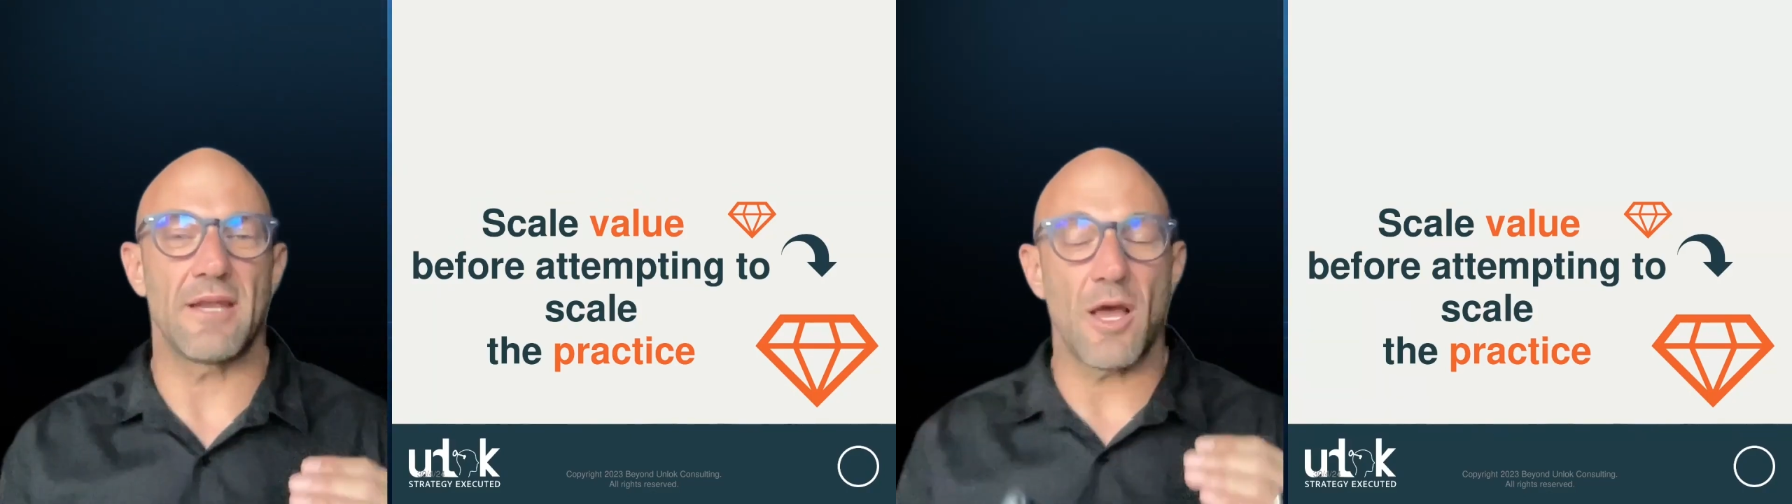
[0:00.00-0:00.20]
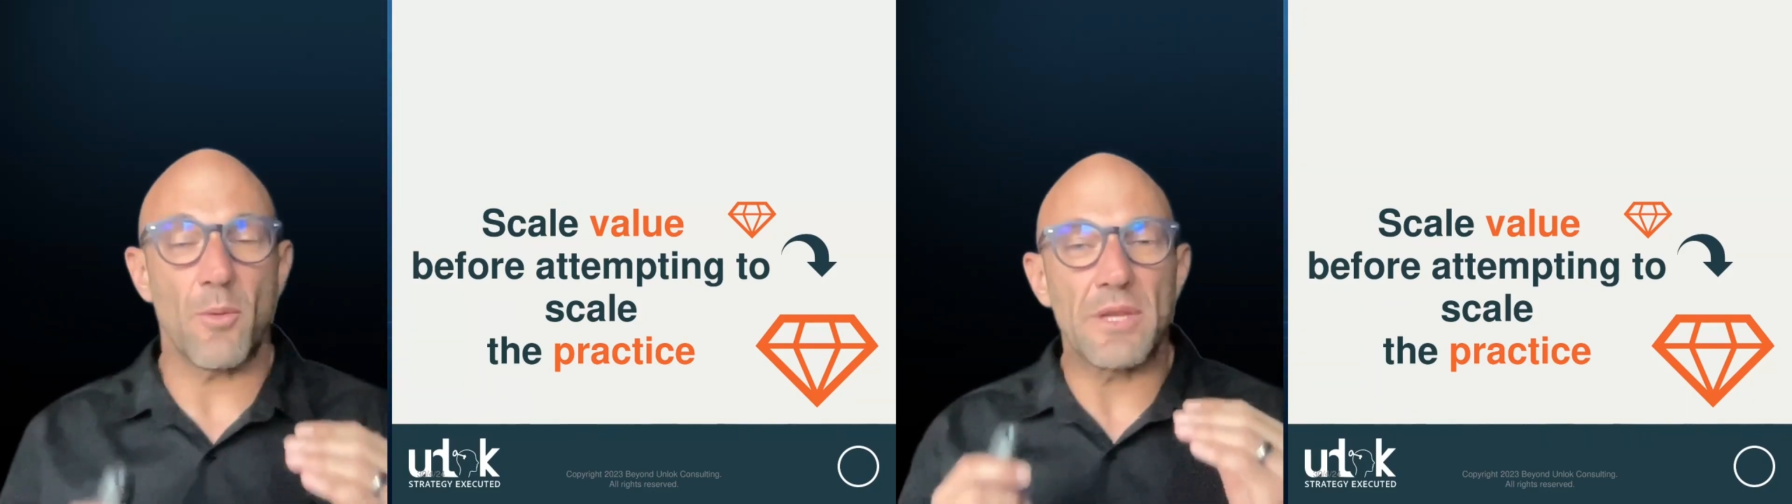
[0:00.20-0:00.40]

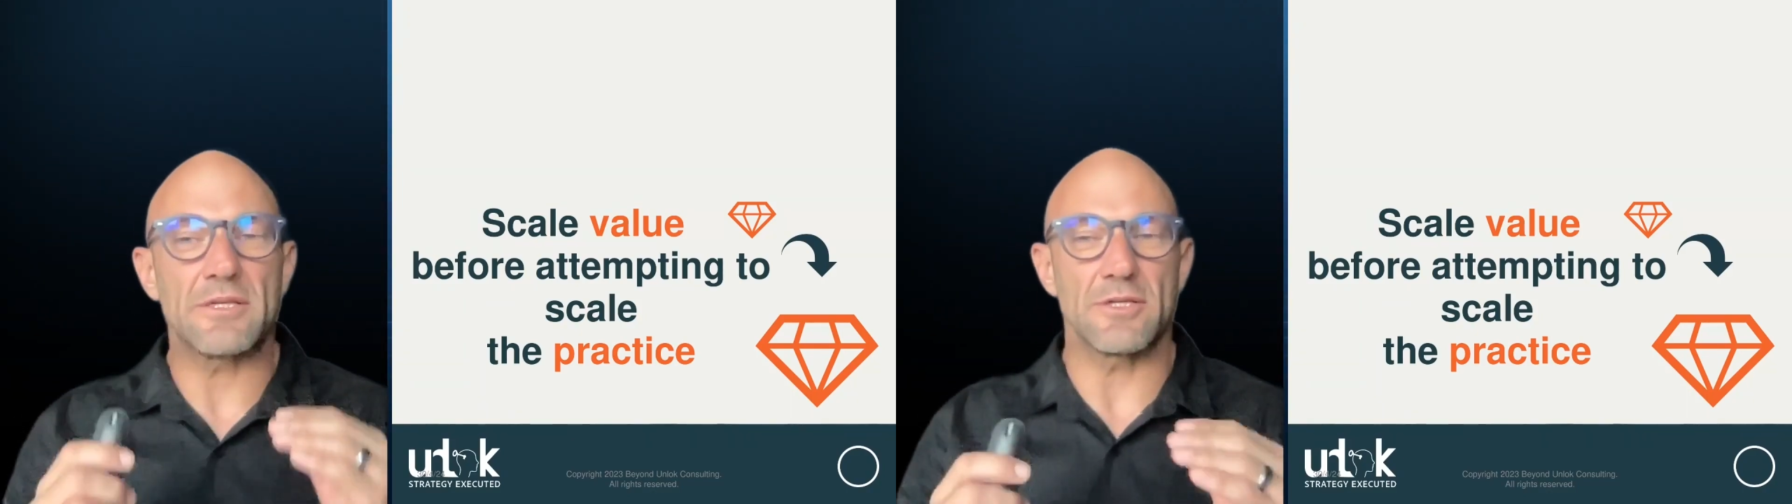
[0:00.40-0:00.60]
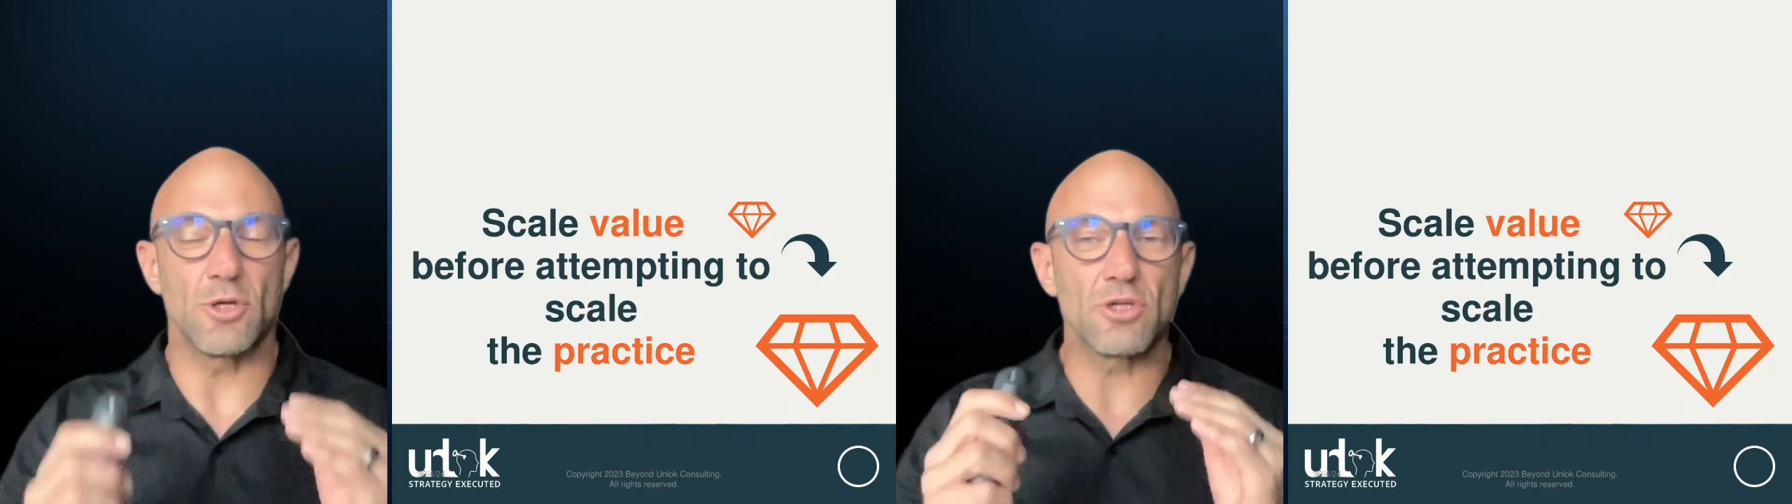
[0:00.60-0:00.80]
and I
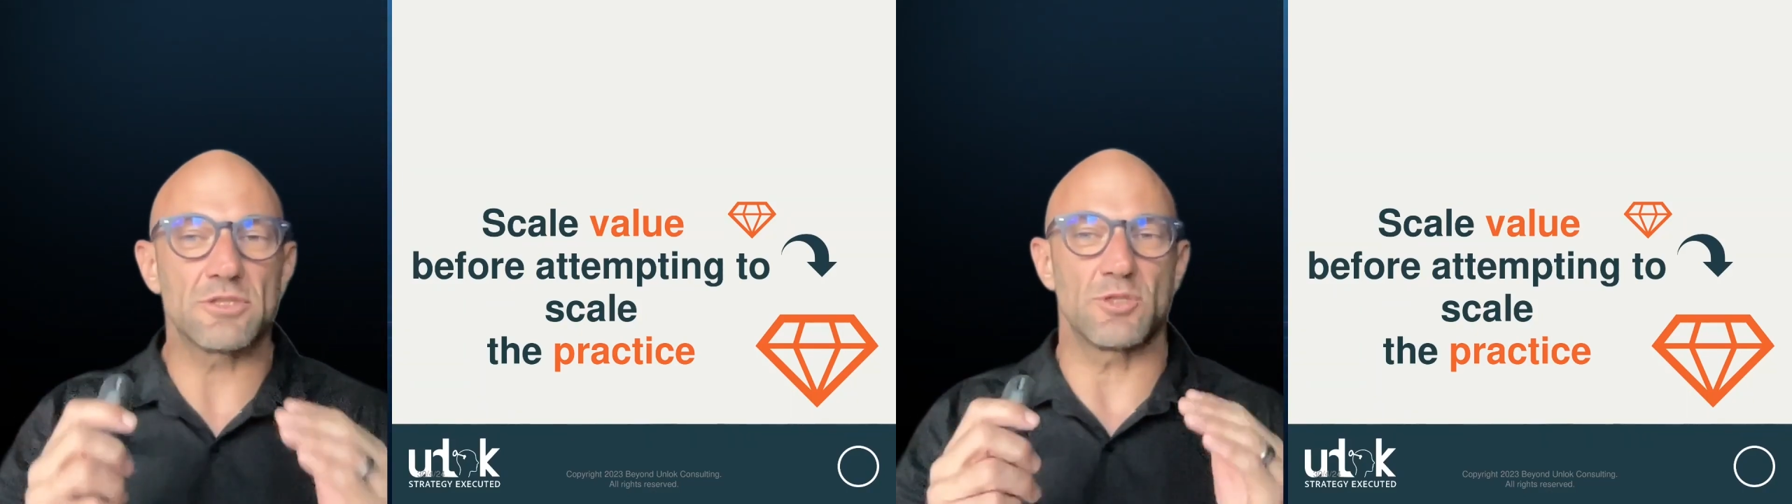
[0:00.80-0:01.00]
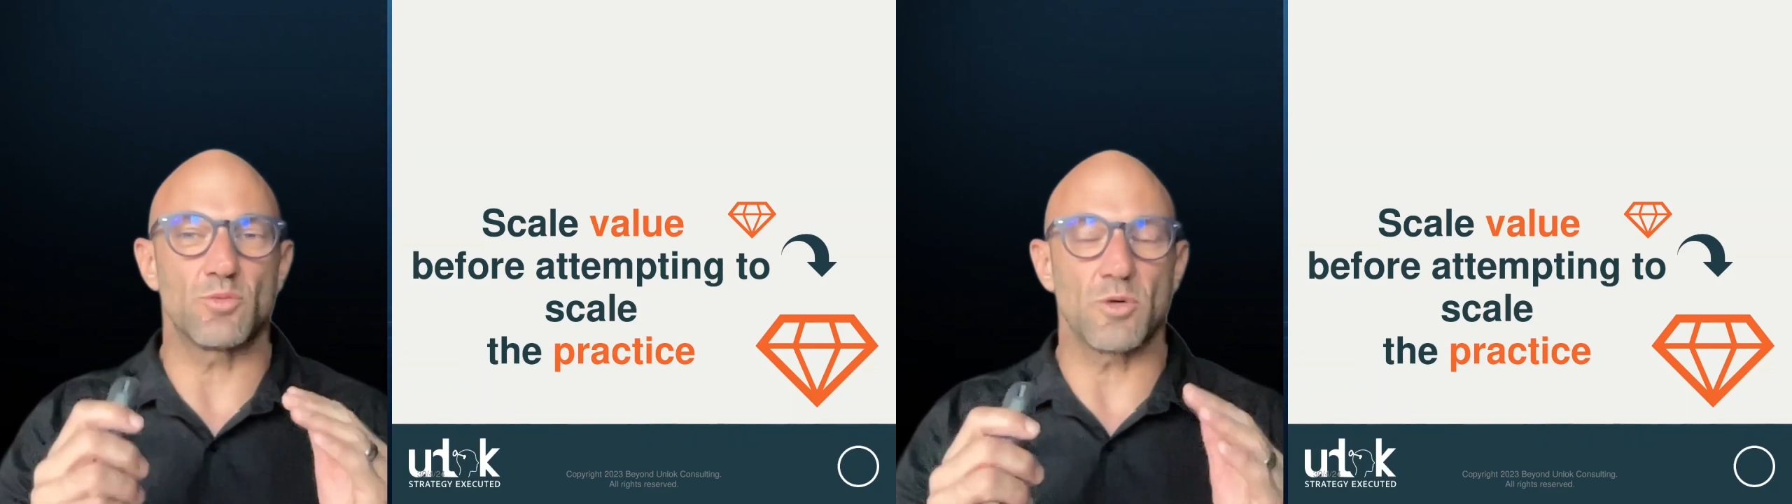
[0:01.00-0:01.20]
went and
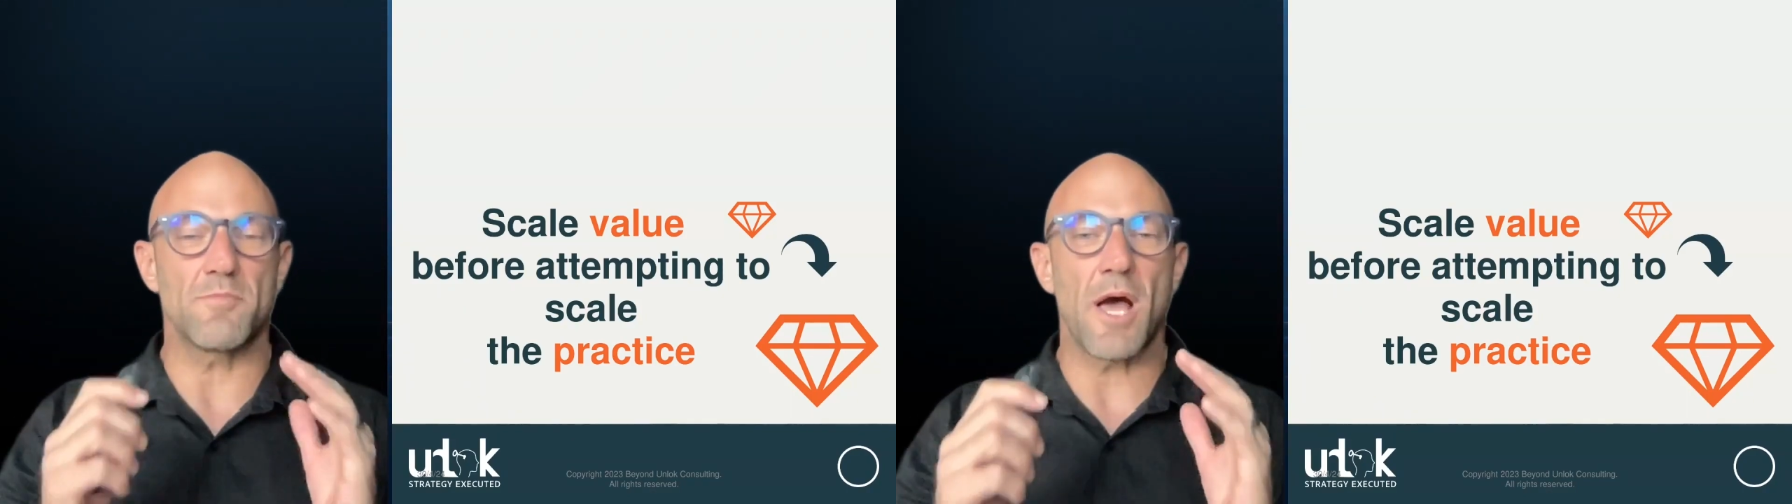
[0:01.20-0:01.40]
looked at what